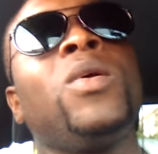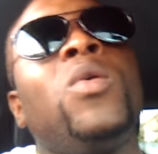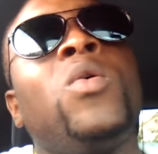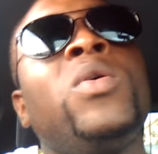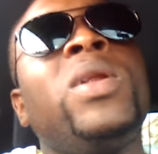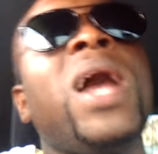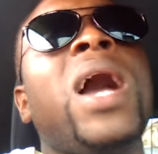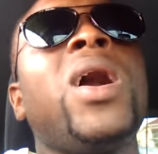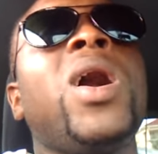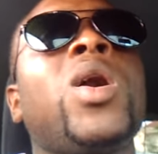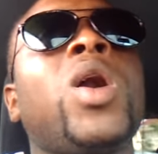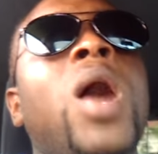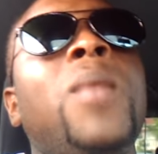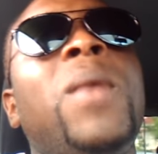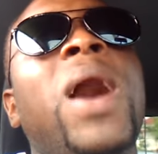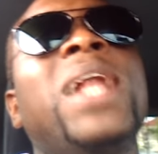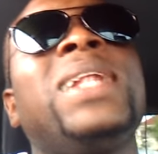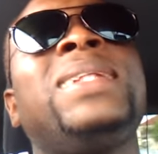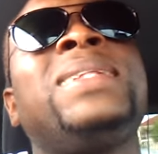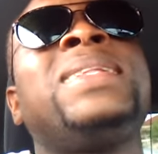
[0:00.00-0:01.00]
when I go come
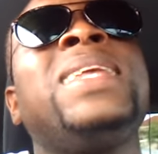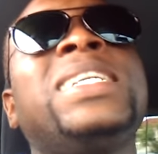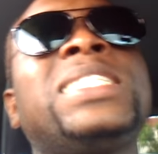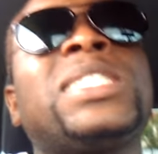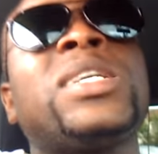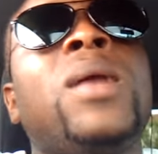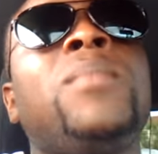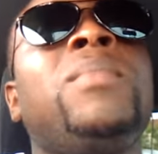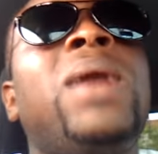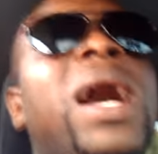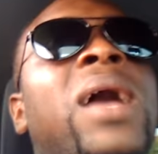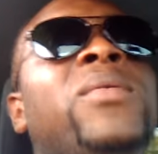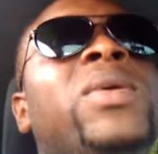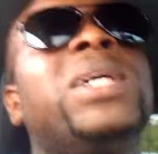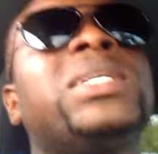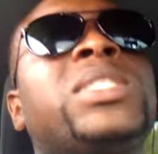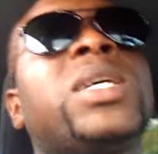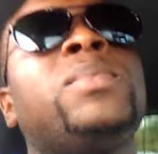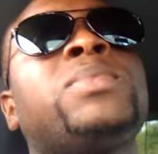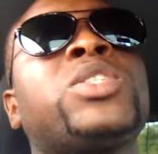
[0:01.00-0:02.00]
and diss up my
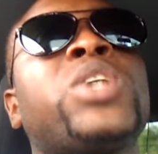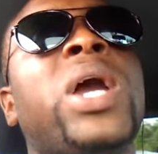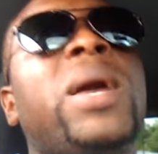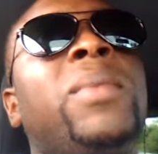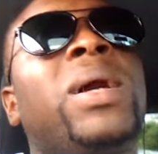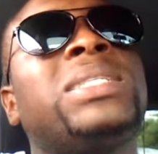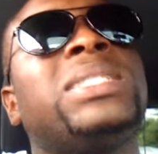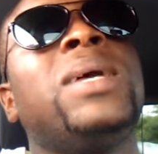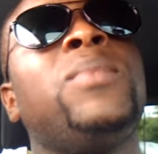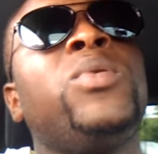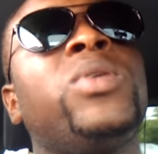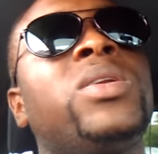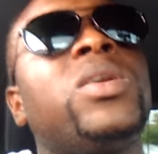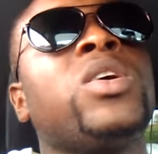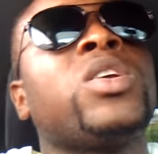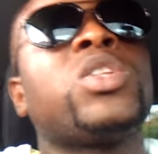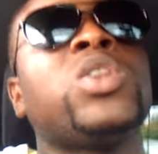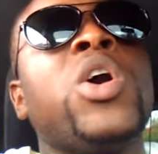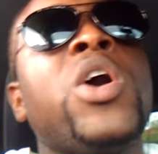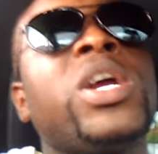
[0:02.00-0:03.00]
real subscribers, them with no
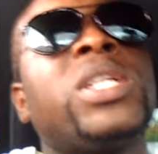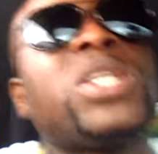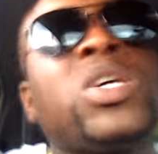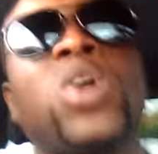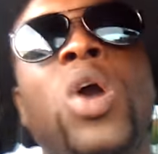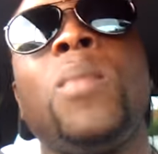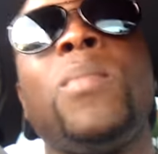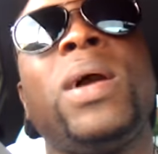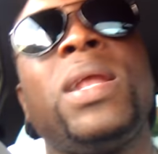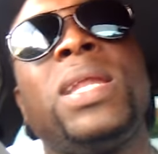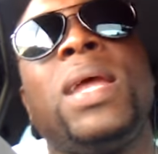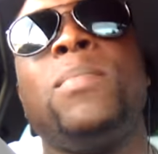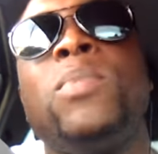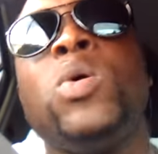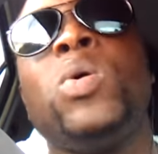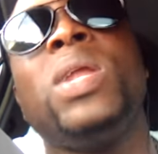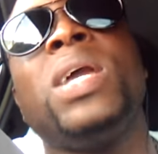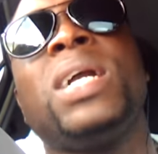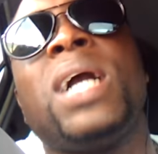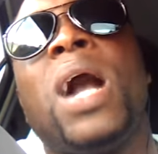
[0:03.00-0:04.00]
dirty comment, them
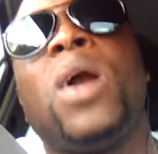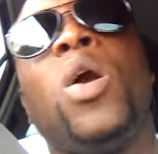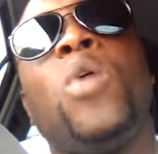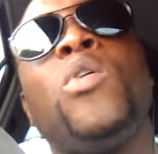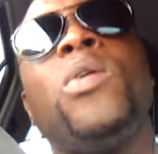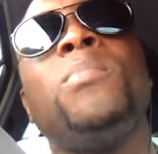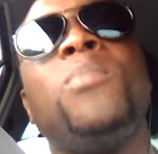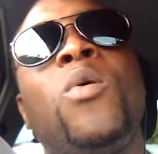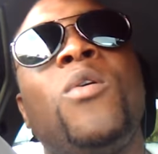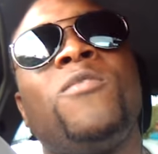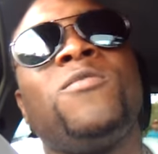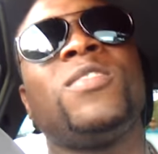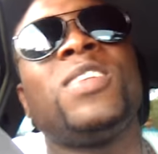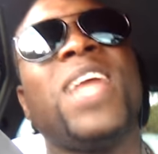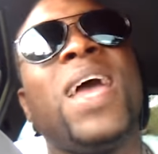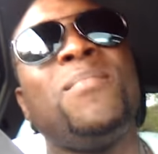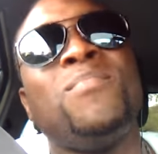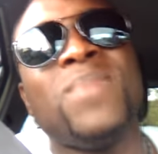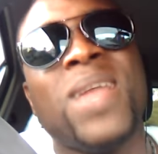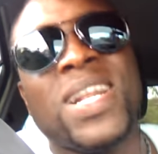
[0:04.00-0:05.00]
new link, I go remove
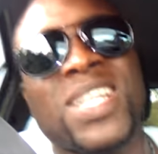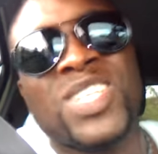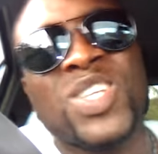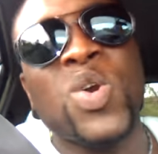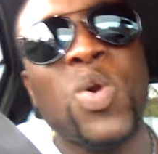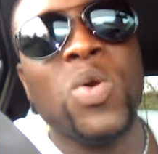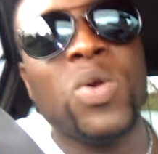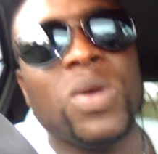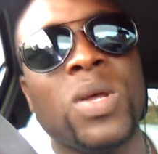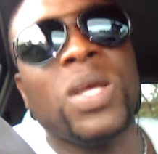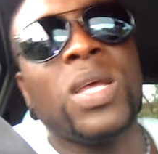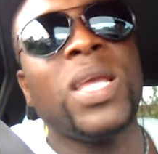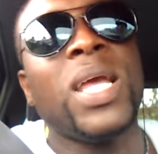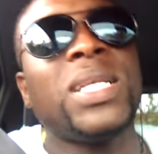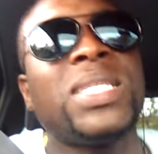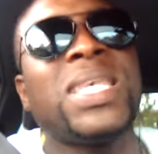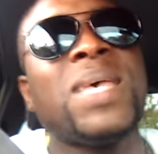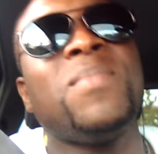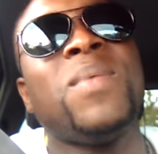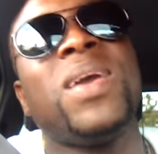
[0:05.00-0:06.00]
them the two. You
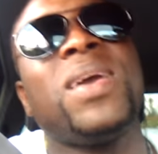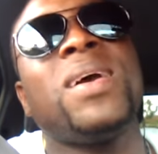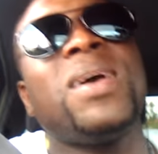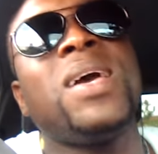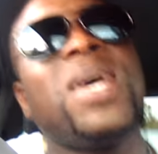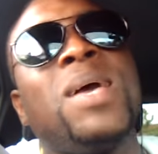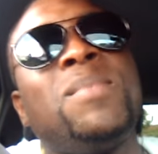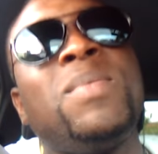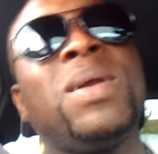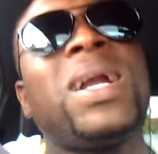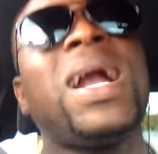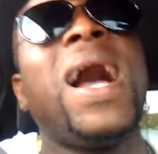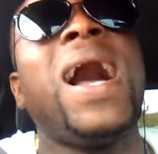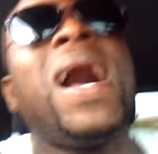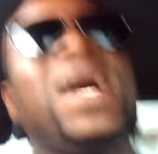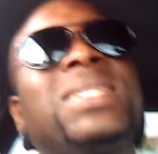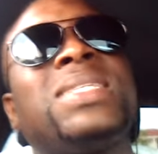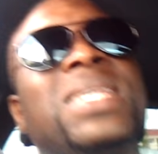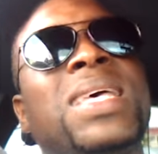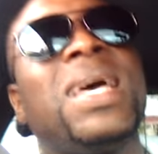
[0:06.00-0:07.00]
see me?
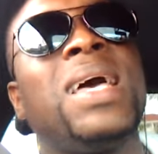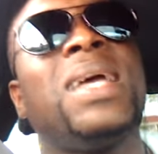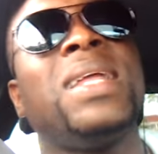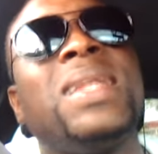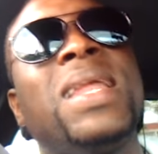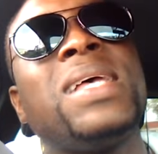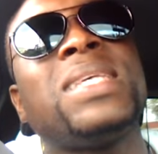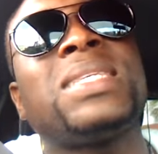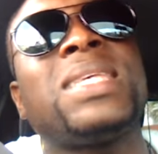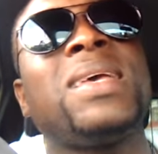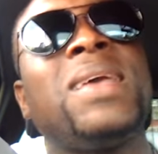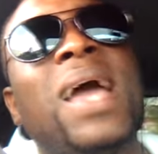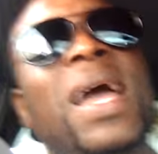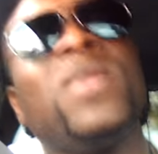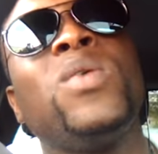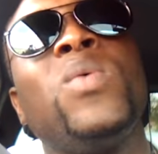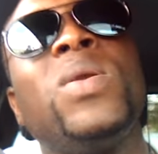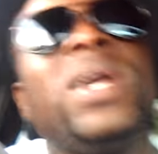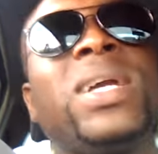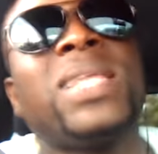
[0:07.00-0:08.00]
Because this
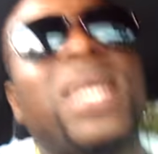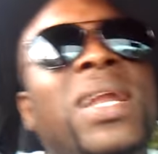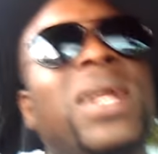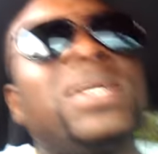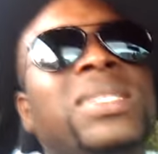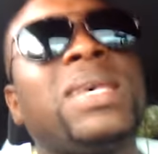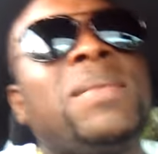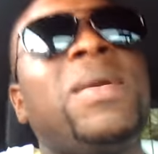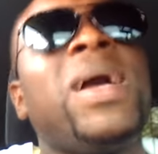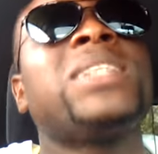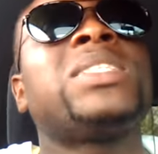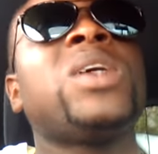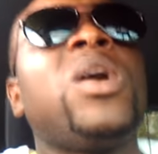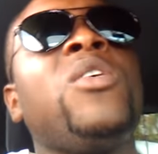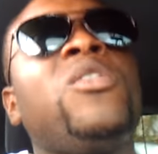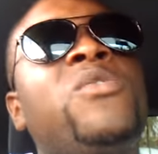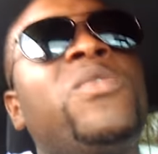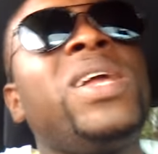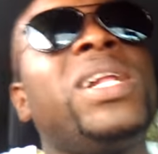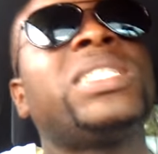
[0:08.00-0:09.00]
New Link tell us, I have
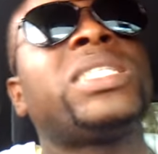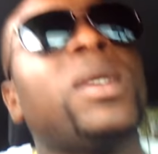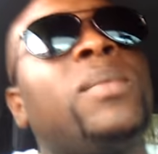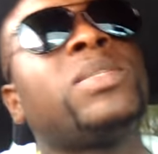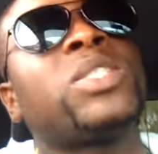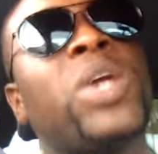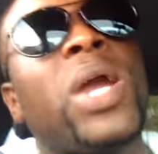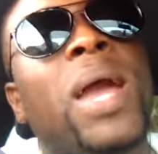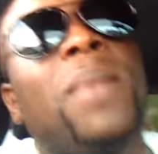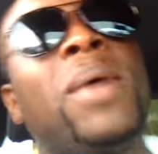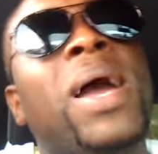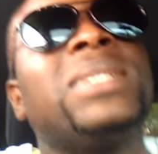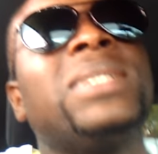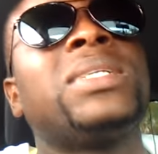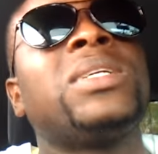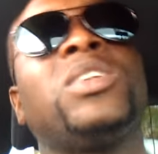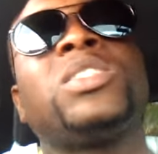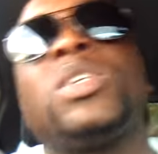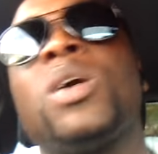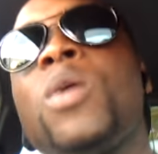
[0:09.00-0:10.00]
some real subscribers,
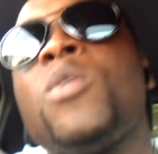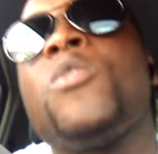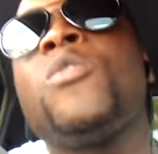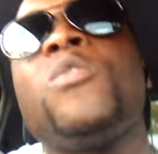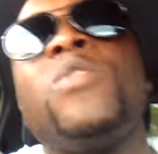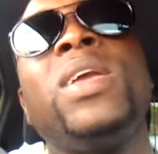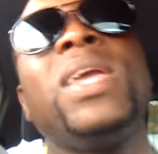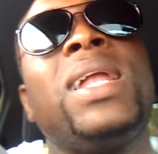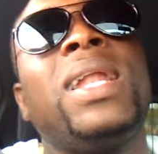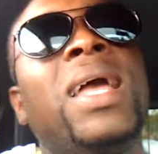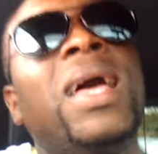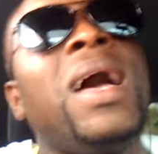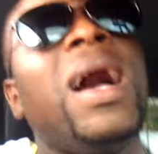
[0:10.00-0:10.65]
you know, some real.